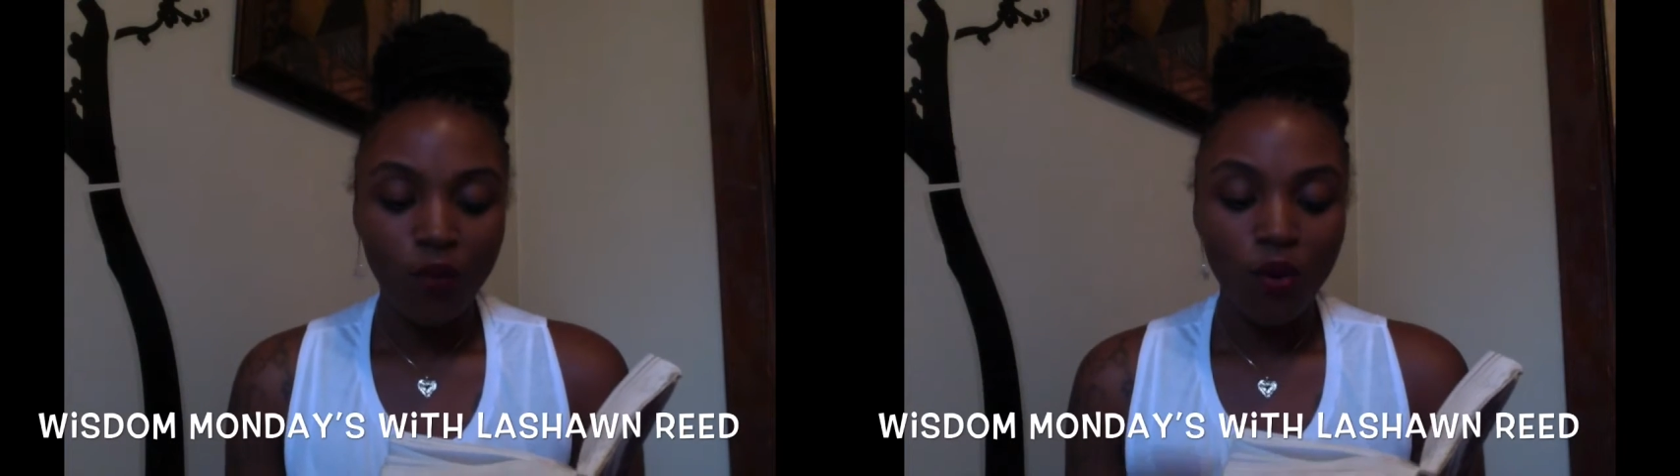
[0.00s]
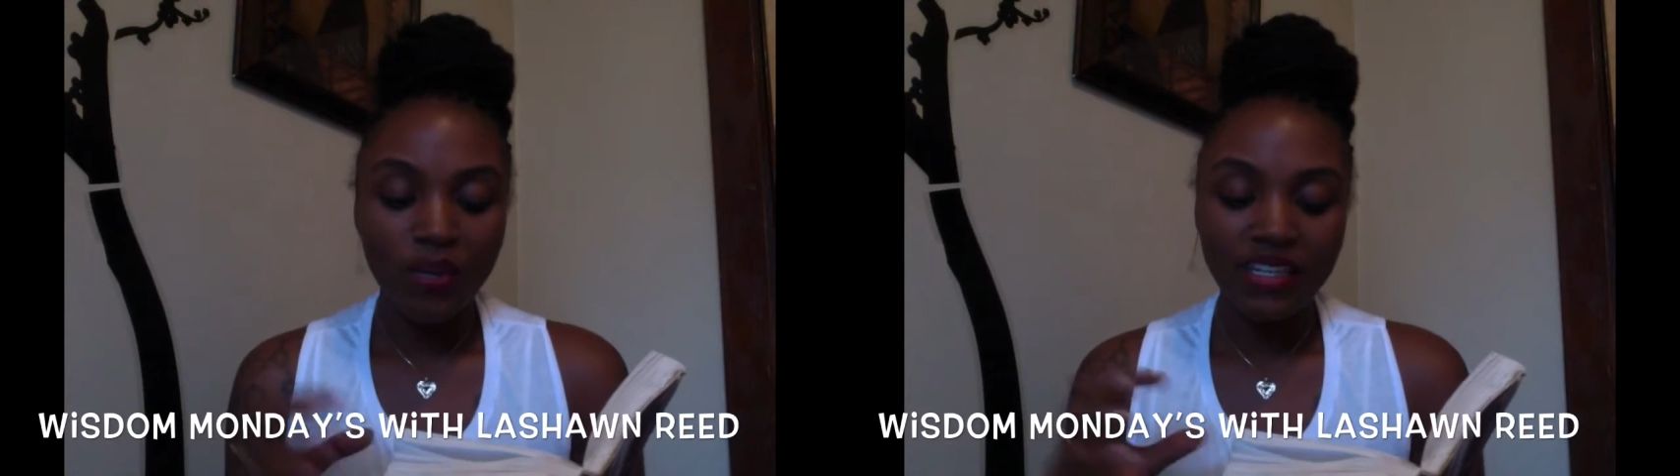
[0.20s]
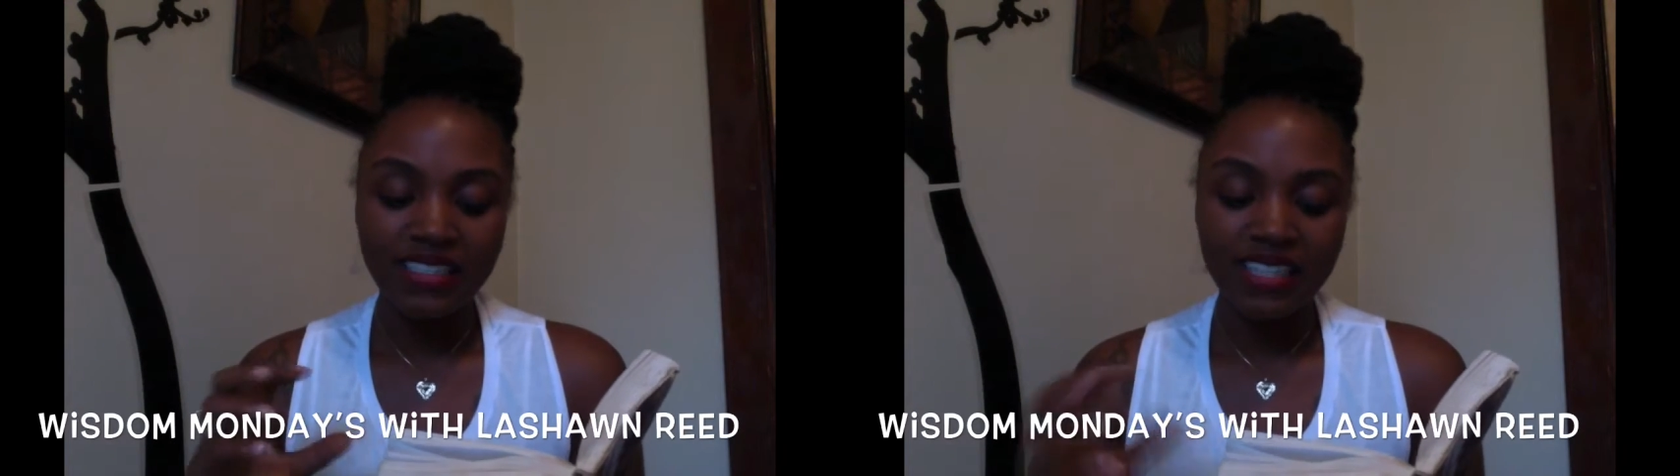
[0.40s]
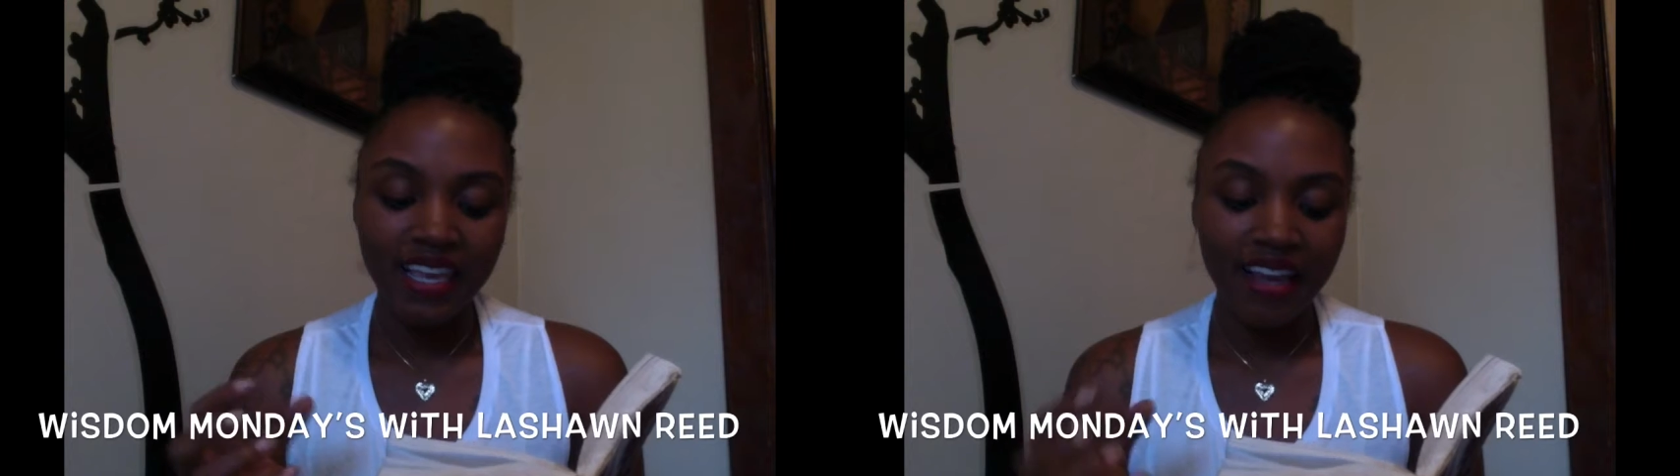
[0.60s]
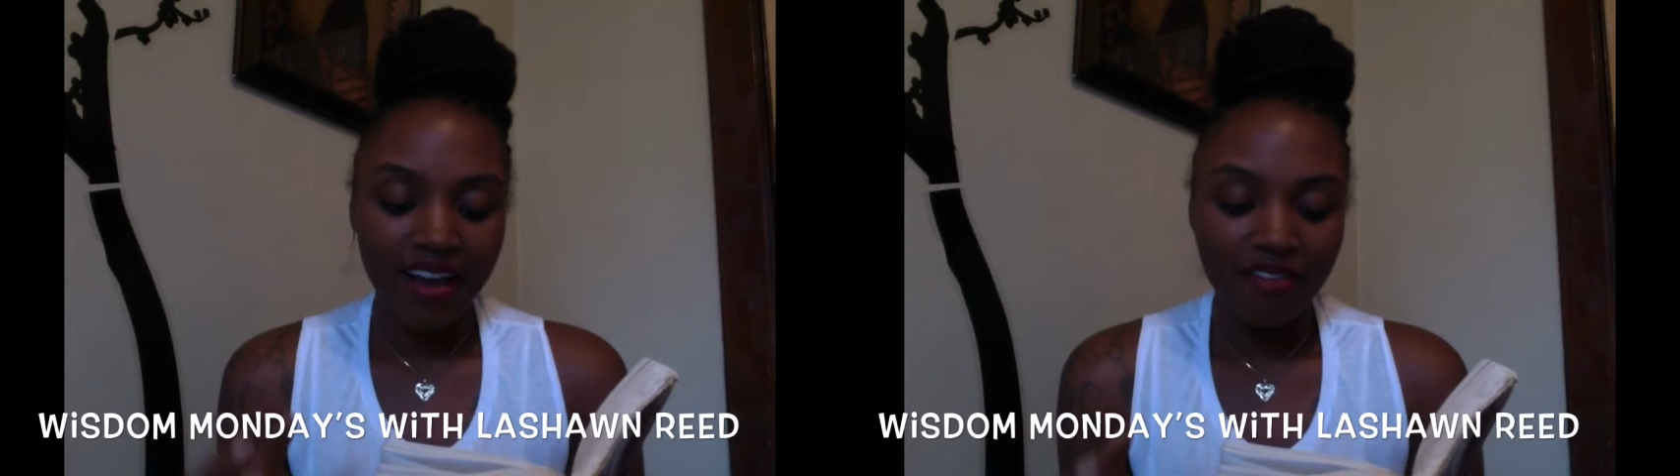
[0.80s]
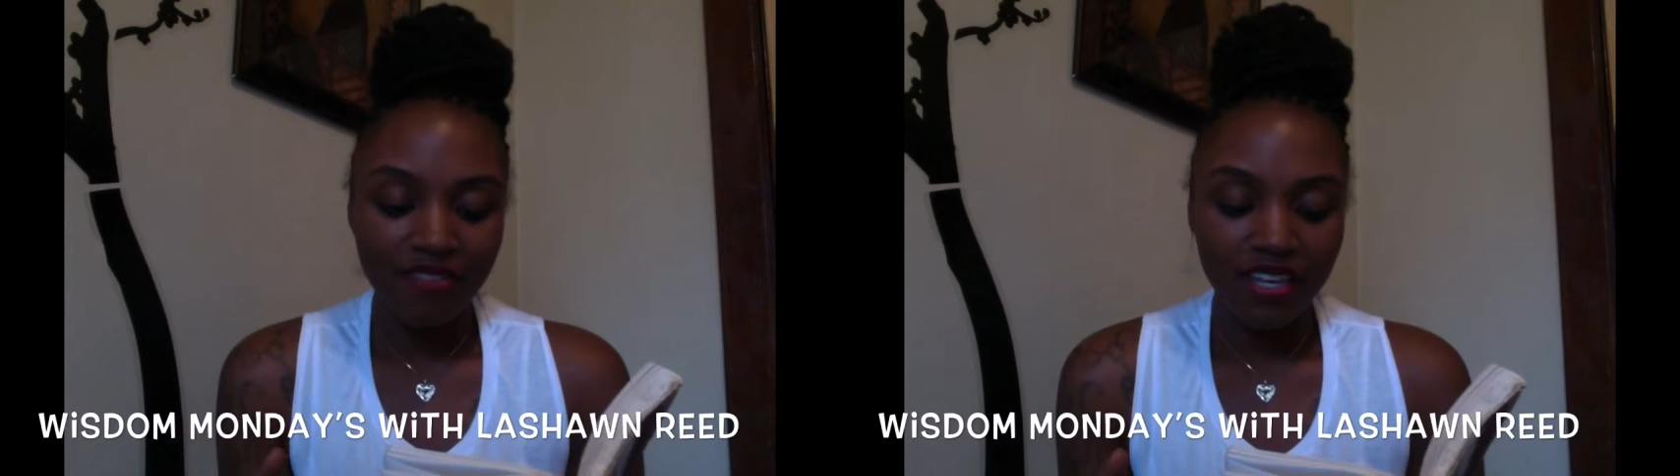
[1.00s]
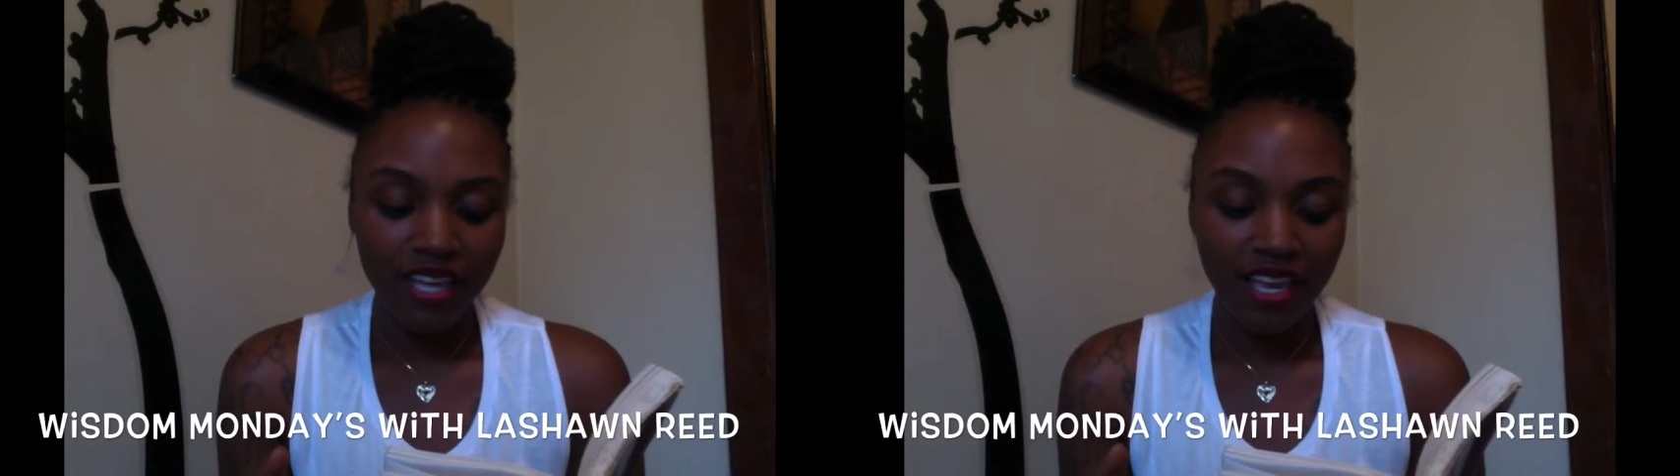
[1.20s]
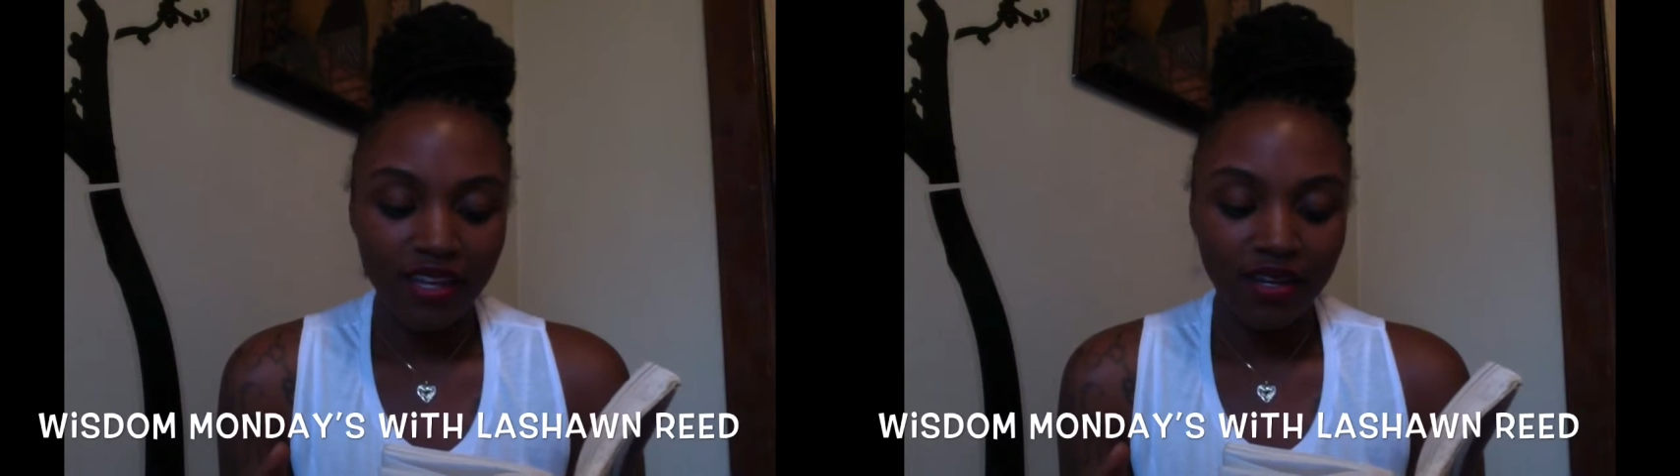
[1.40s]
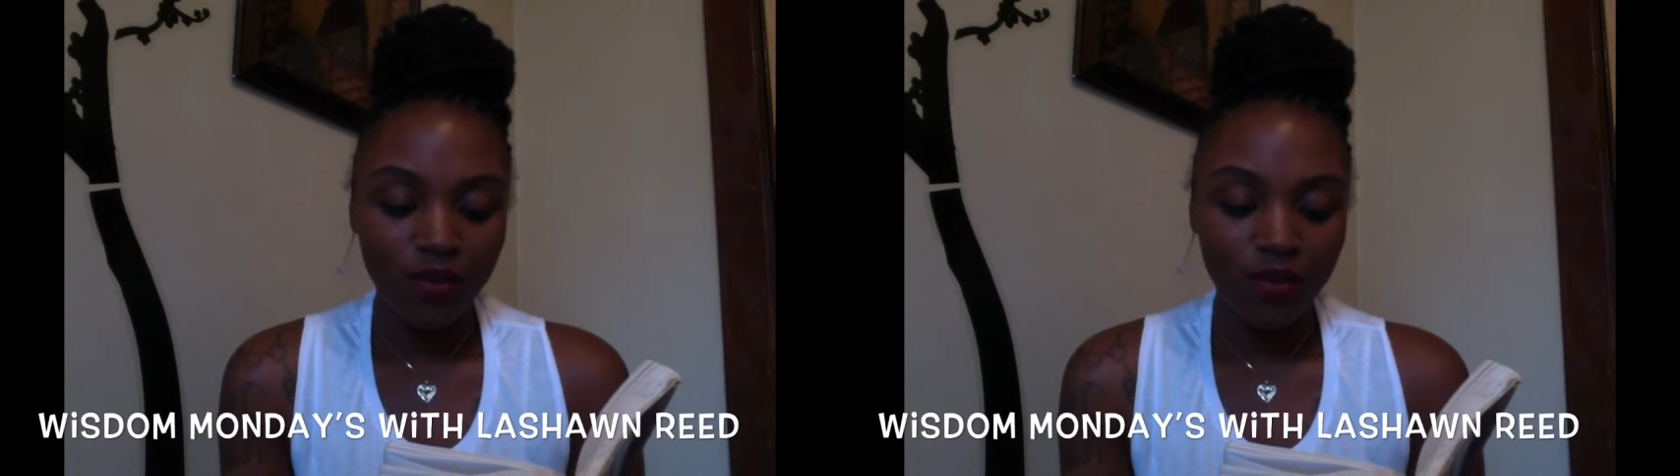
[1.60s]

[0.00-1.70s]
When we dig our feet in,